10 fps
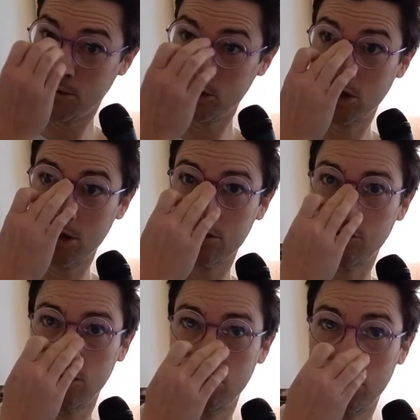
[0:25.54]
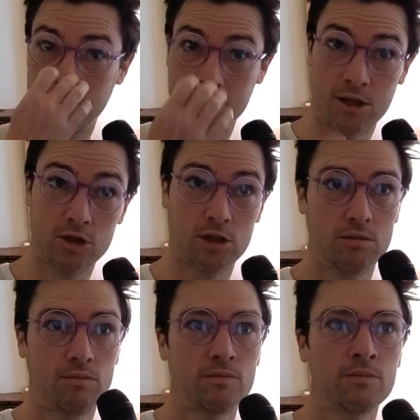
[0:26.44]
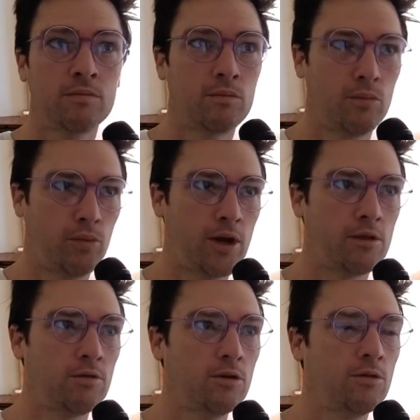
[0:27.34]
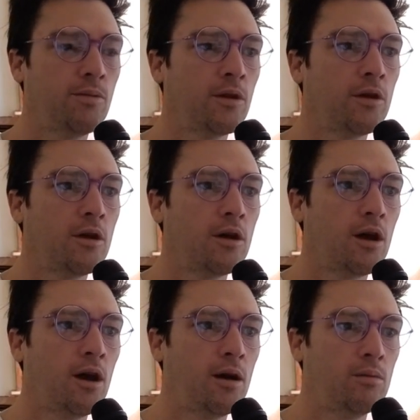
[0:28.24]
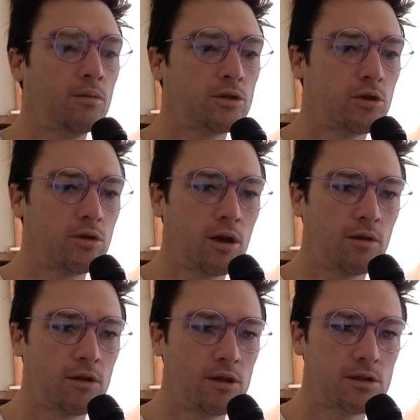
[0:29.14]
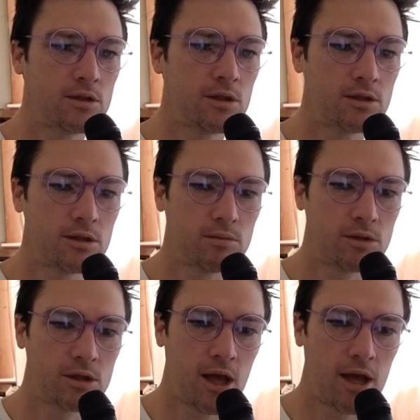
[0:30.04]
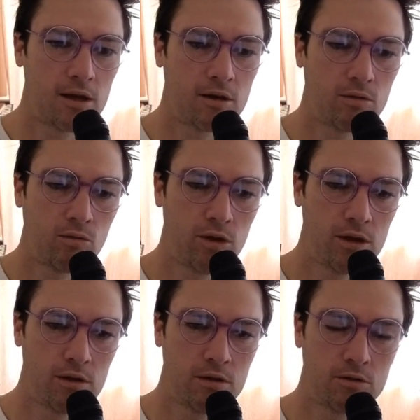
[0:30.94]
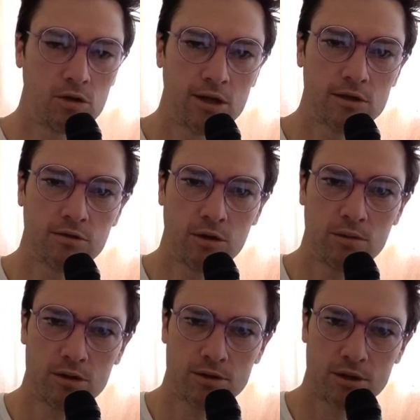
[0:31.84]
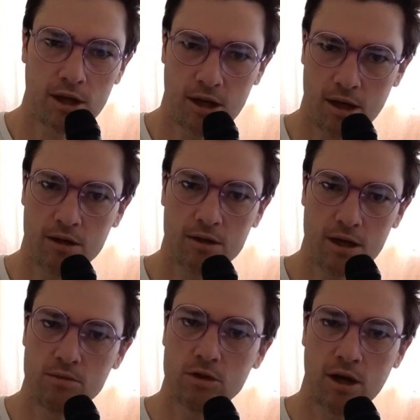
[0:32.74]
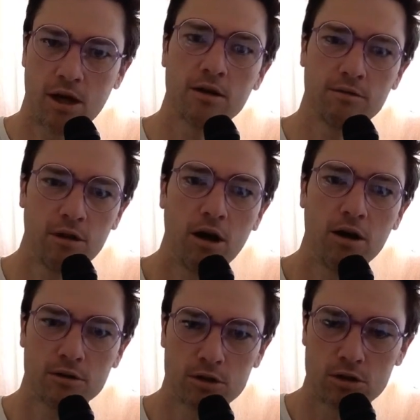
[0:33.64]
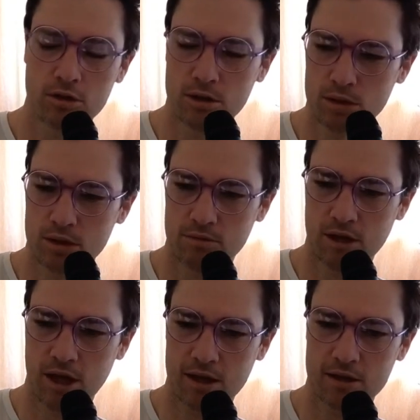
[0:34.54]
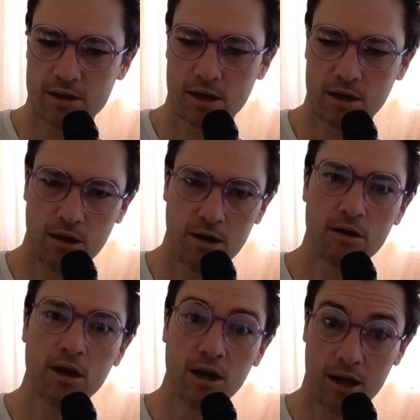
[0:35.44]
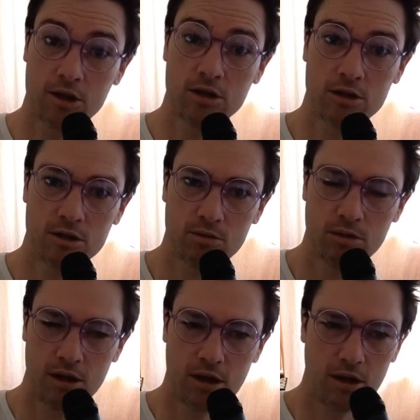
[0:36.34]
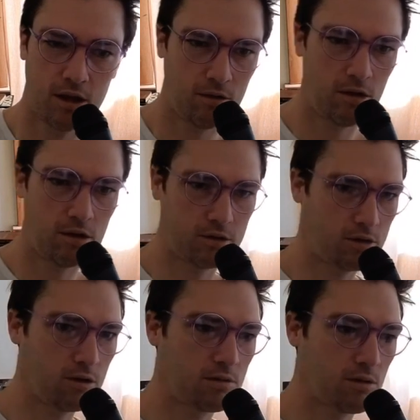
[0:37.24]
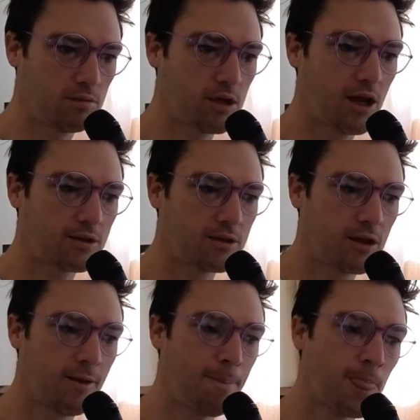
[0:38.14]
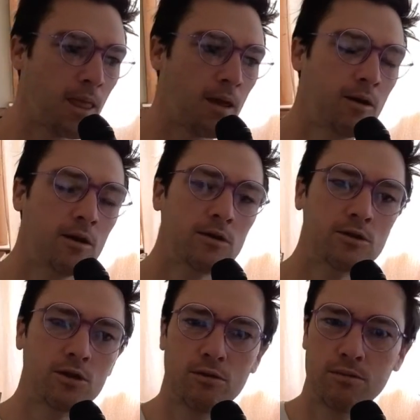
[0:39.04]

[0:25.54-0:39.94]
transformer attention breakthrough. So you have these systems that, with transformers, can keep track of long streams of text and their connections within that long streams of text. So